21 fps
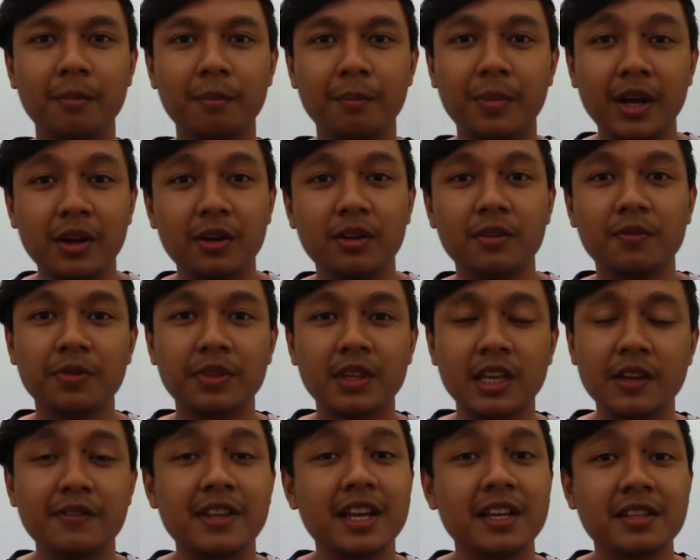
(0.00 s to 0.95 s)
But
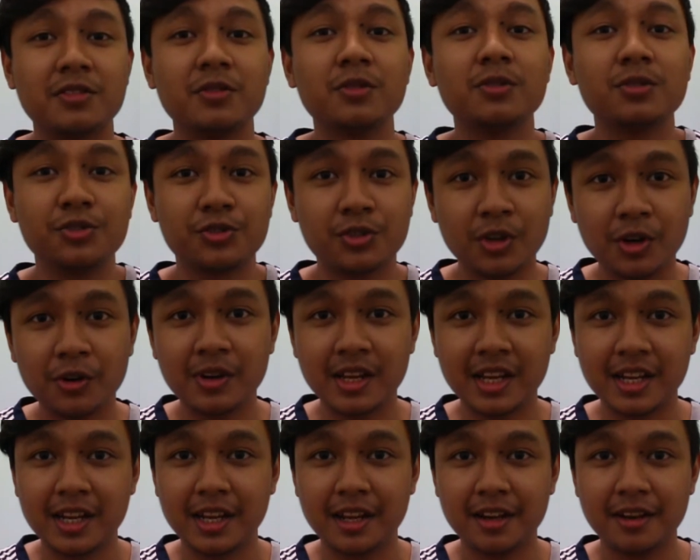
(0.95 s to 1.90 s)
if there's no
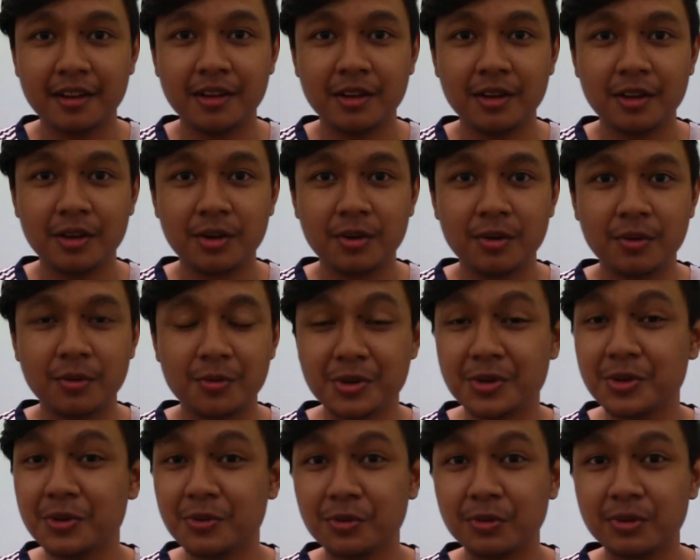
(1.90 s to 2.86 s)
story in it,
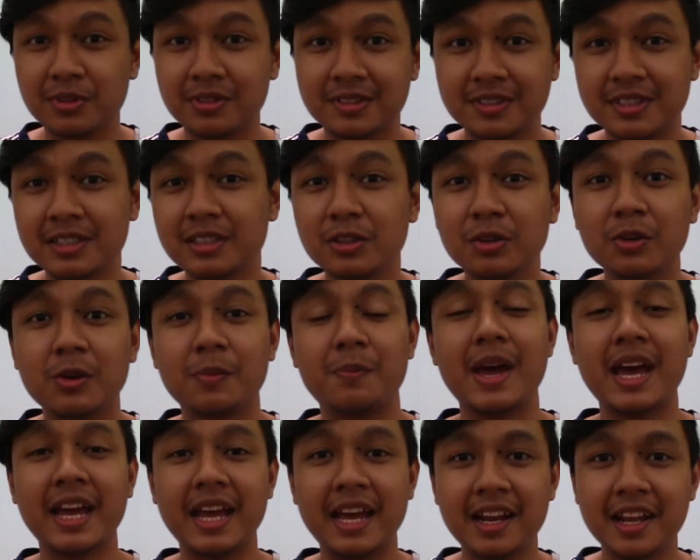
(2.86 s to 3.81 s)
will you still look
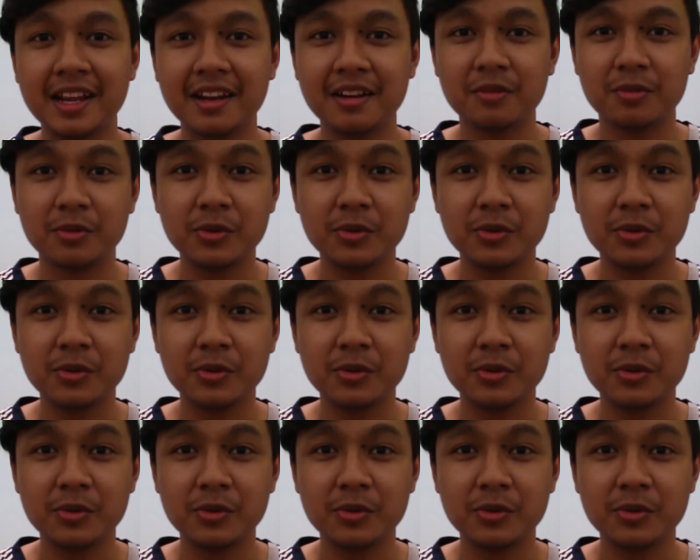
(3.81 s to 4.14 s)
back at it?